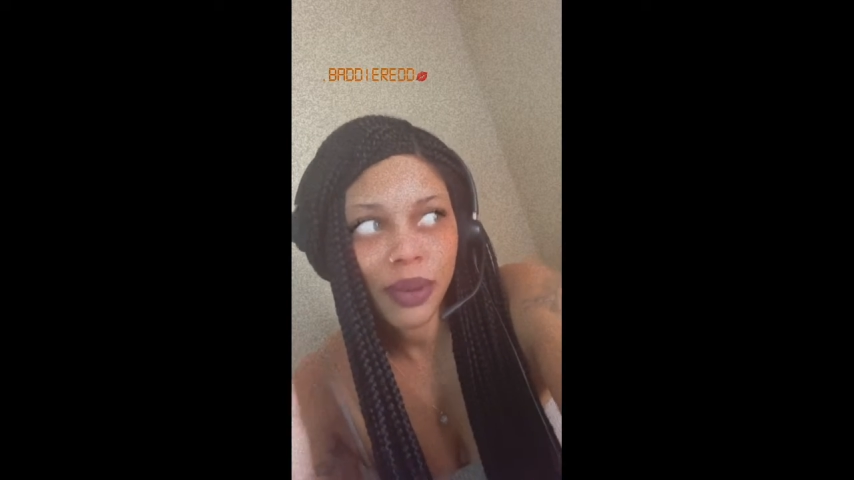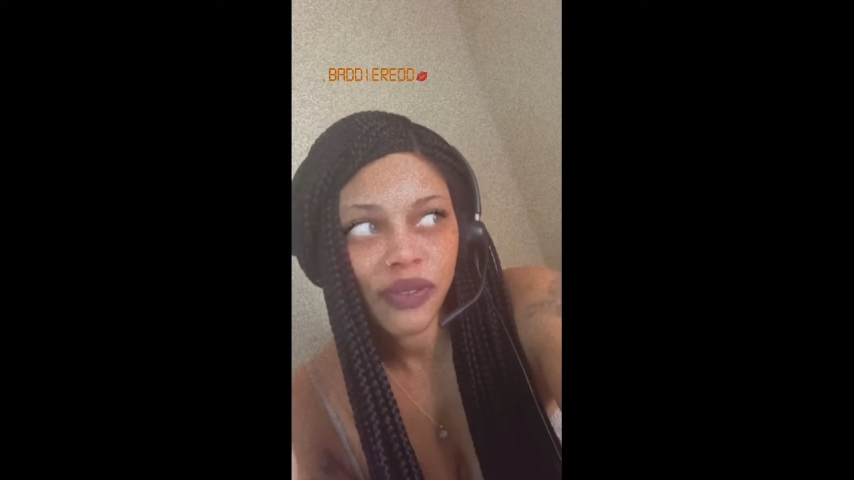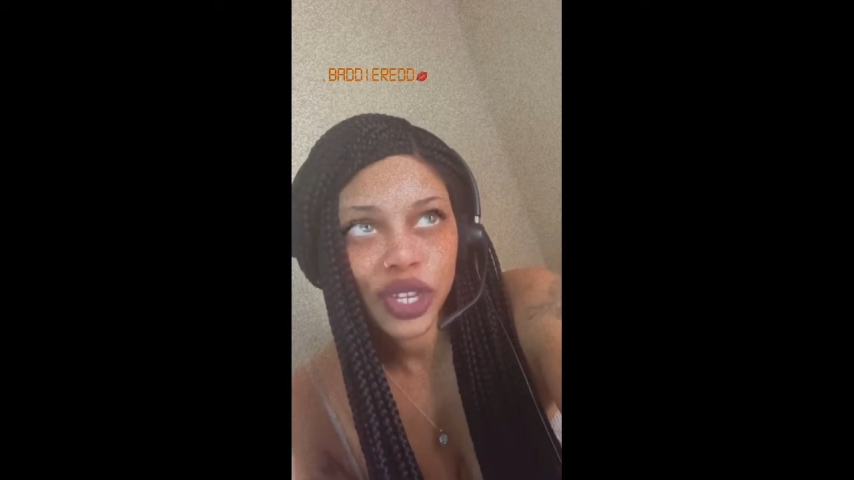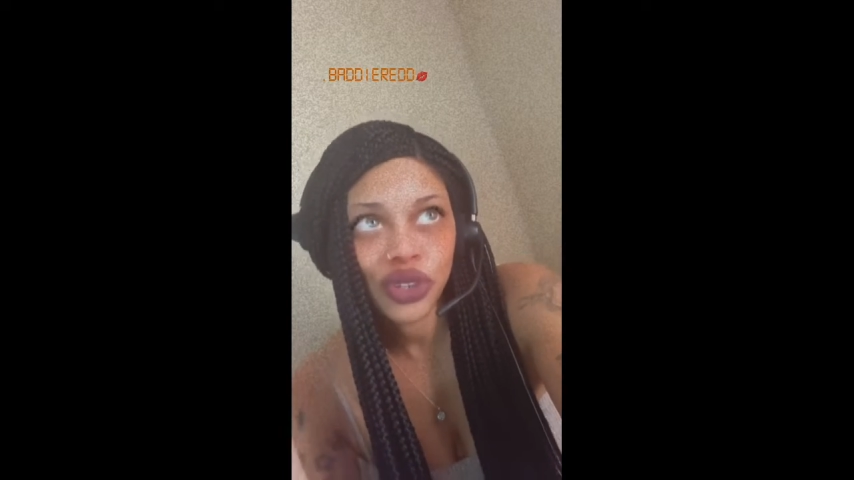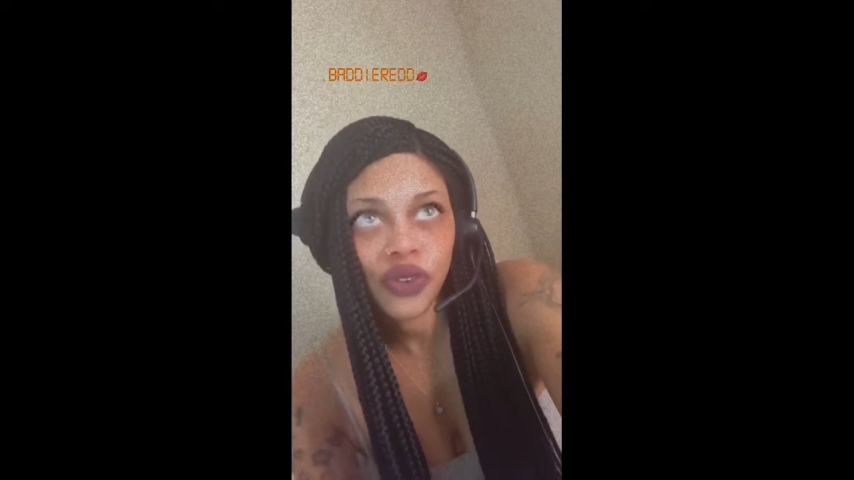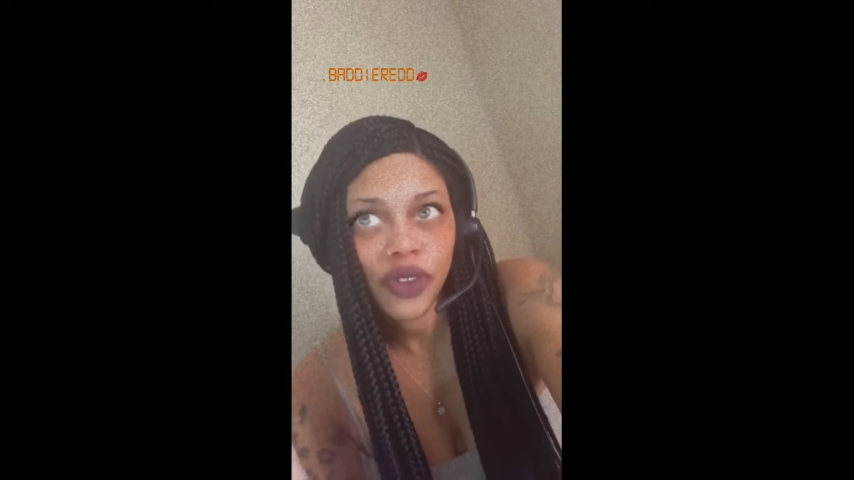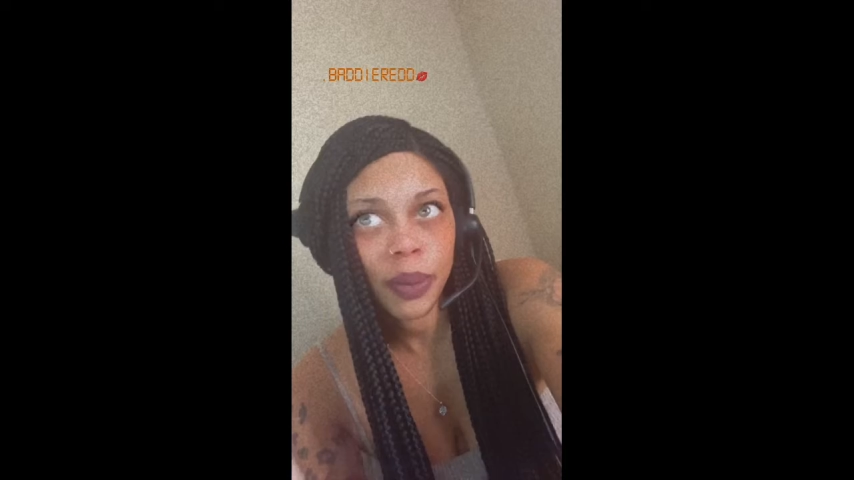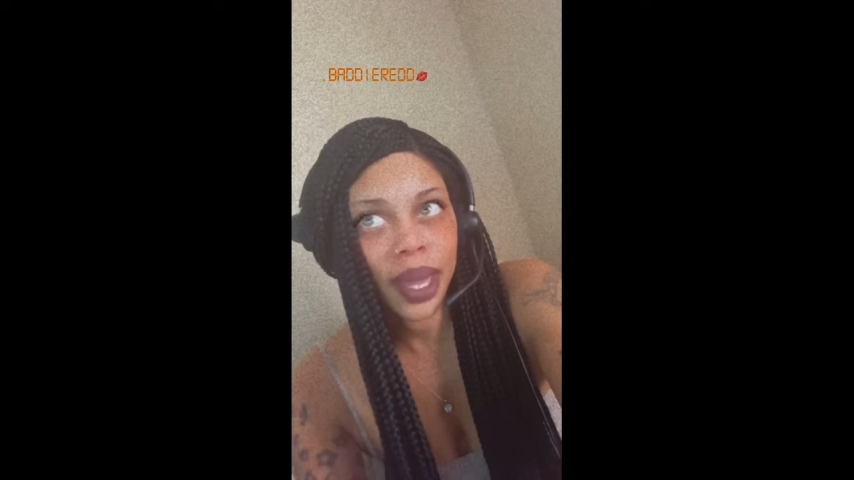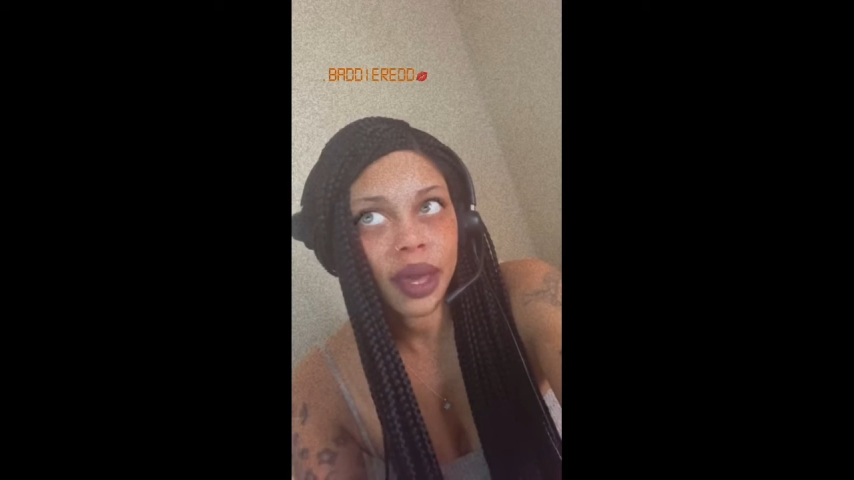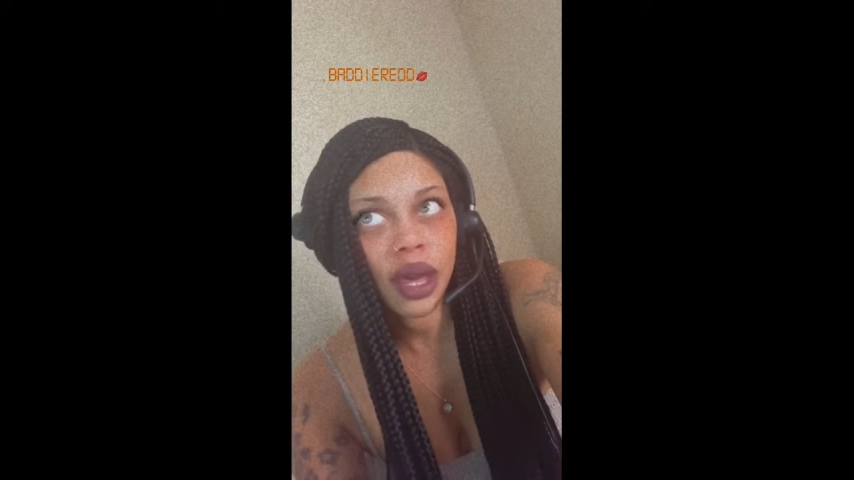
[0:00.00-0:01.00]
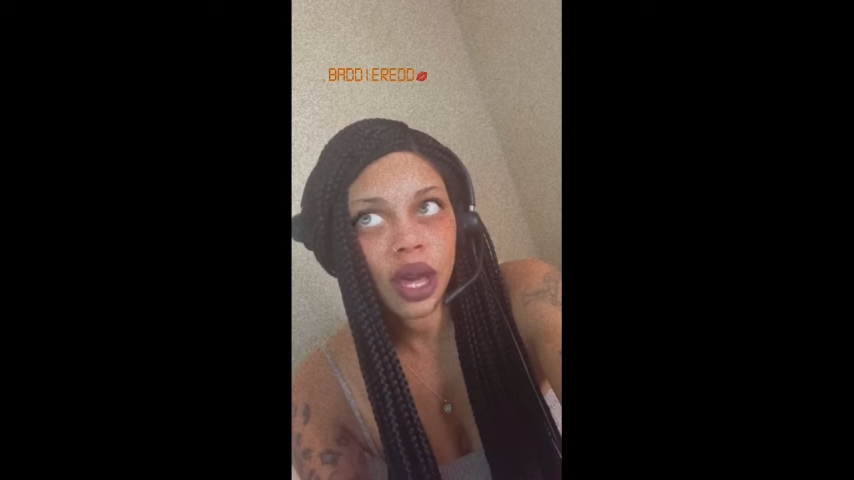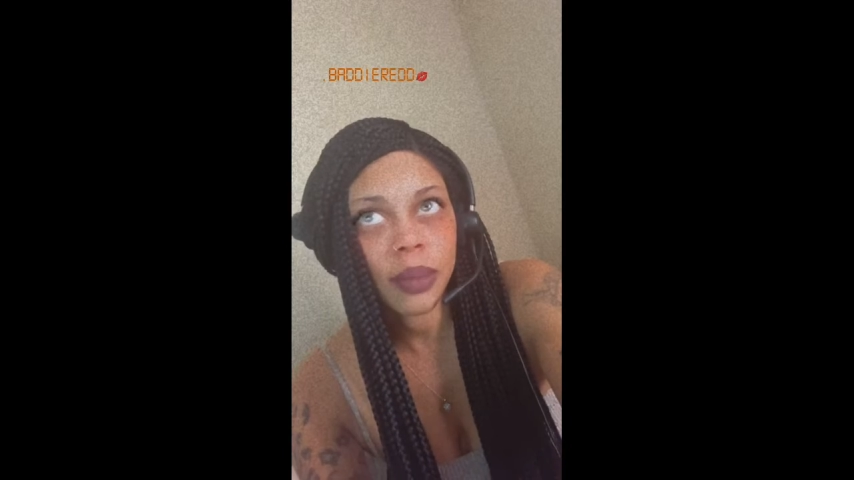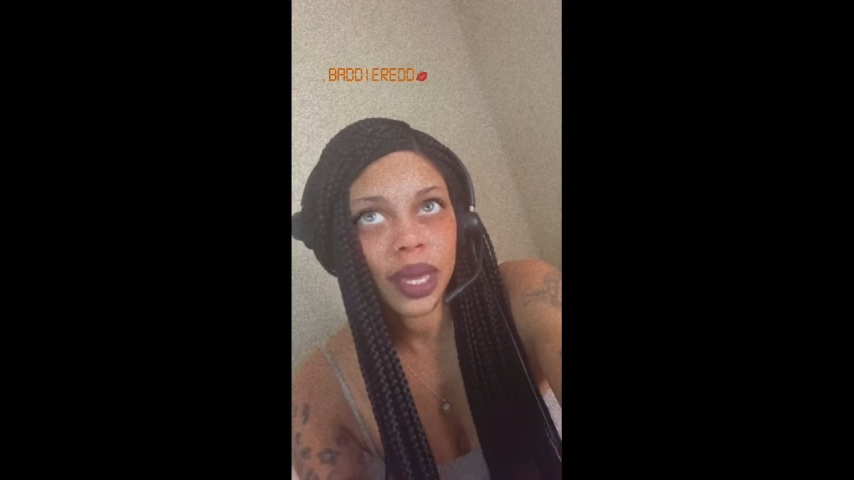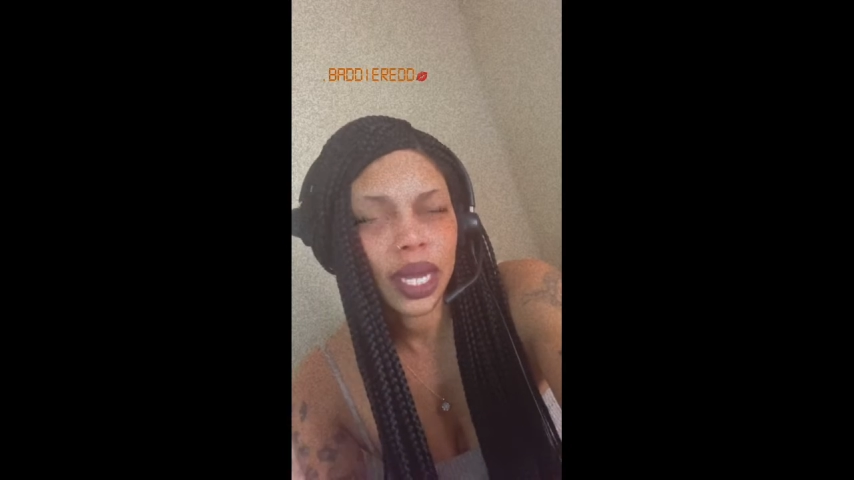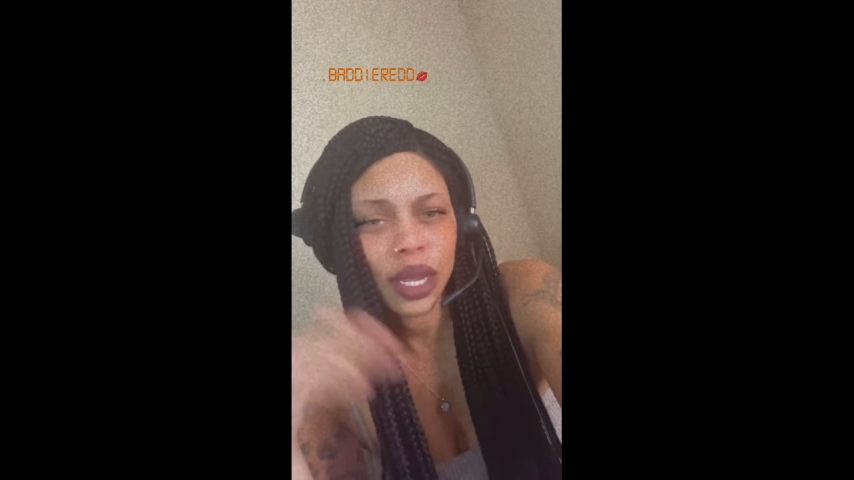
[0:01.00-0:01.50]
if it do fill back
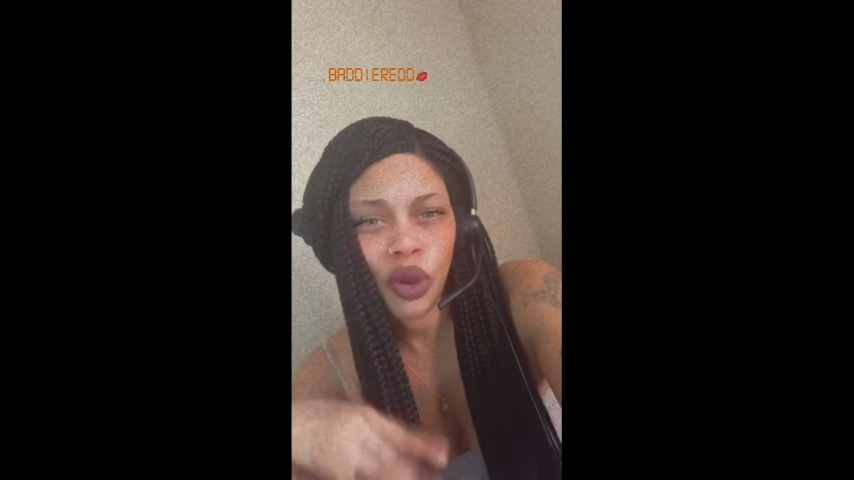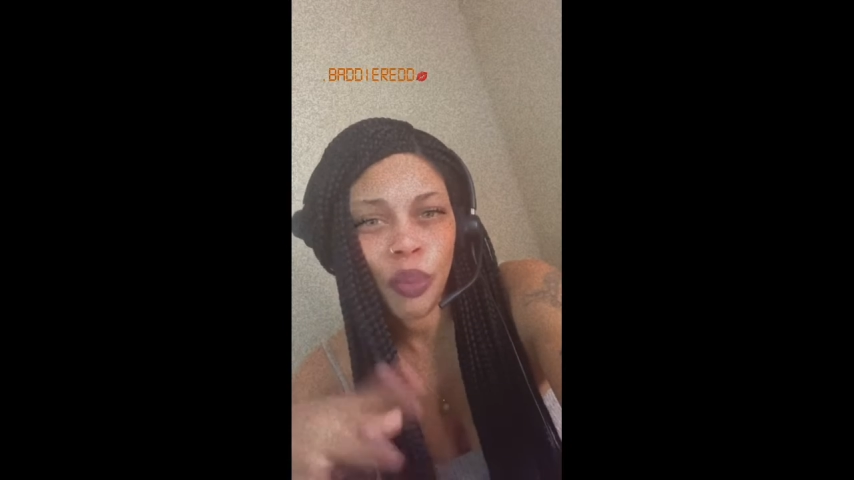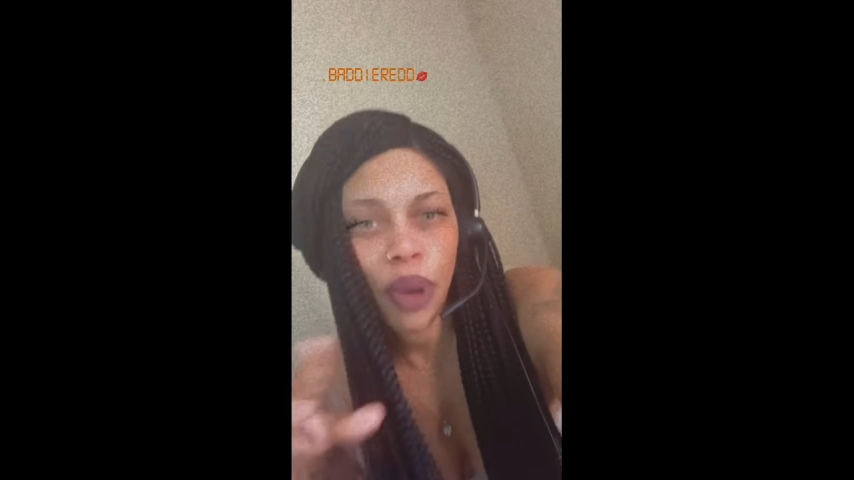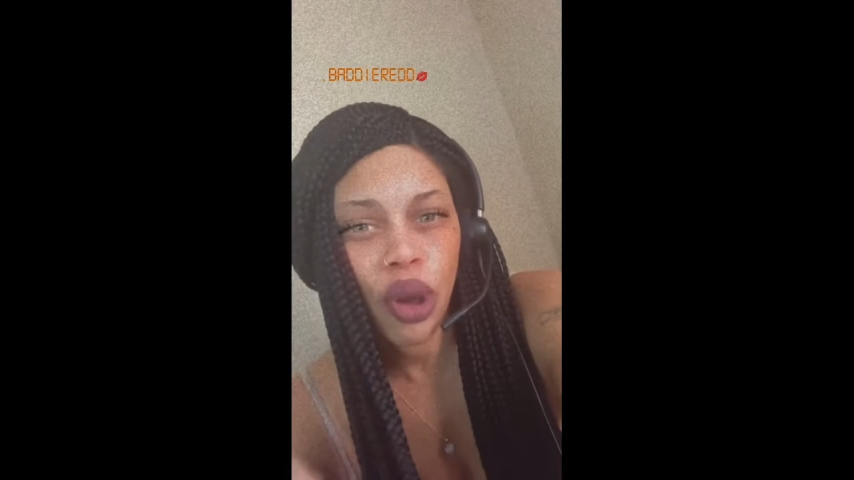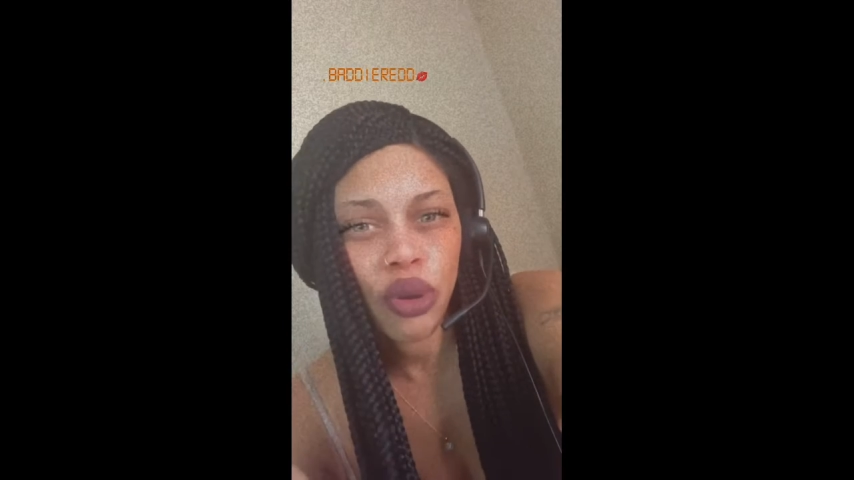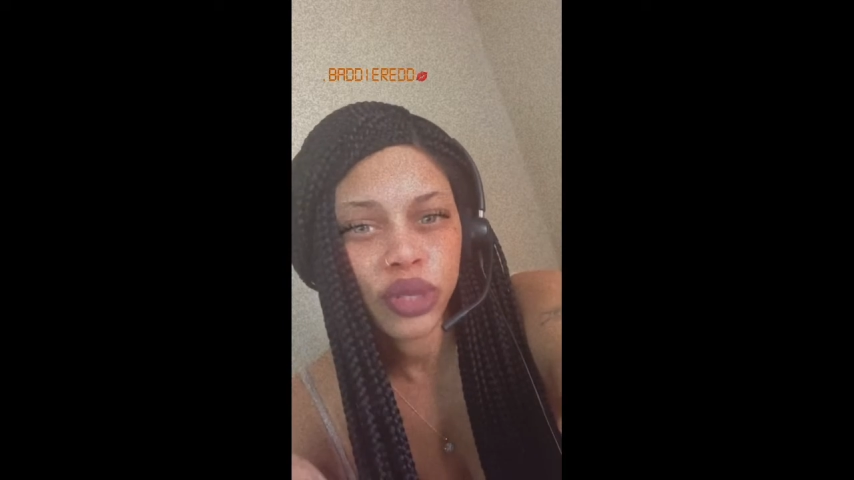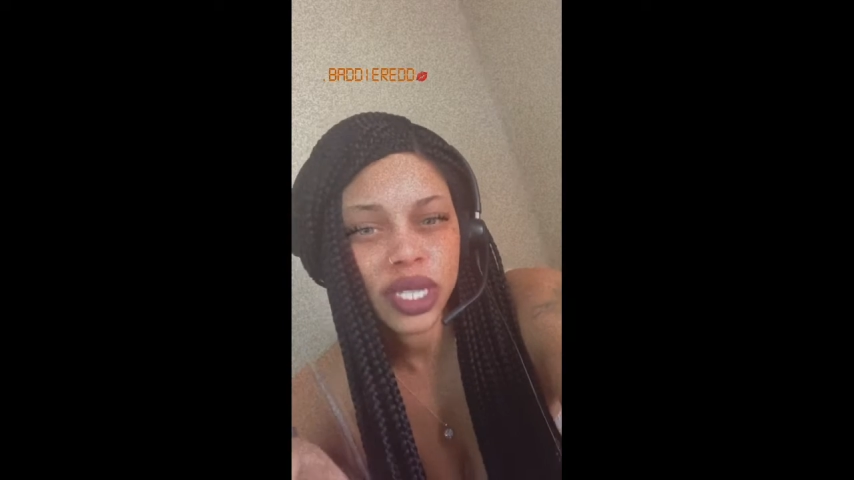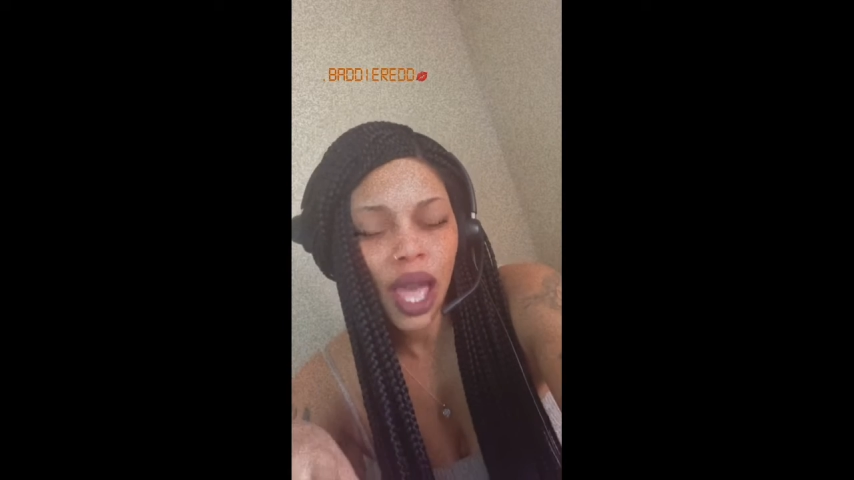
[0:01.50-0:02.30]
up, and I don't post,